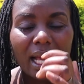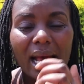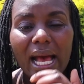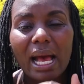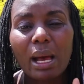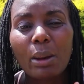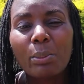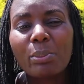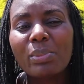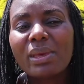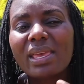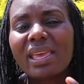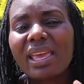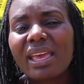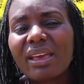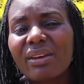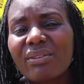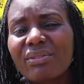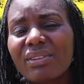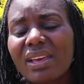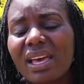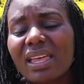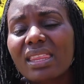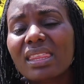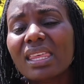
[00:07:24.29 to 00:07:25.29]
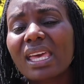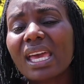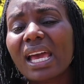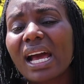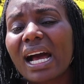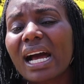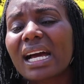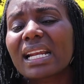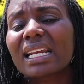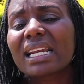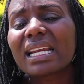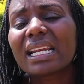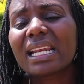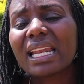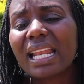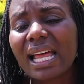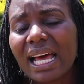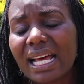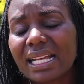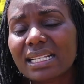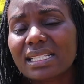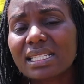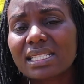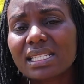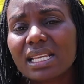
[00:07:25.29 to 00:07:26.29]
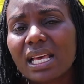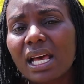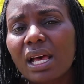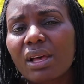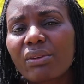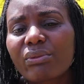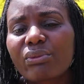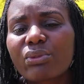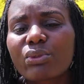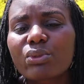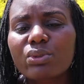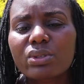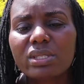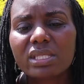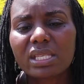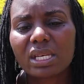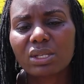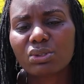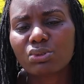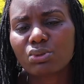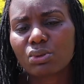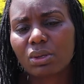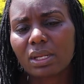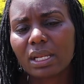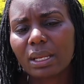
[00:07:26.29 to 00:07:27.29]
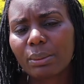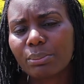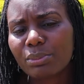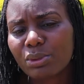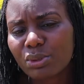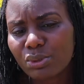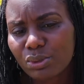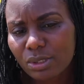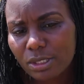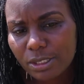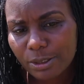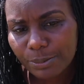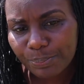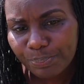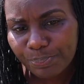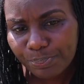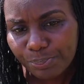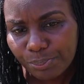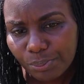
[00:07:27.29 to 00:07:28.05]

a behavior they had learned through sexual abuse.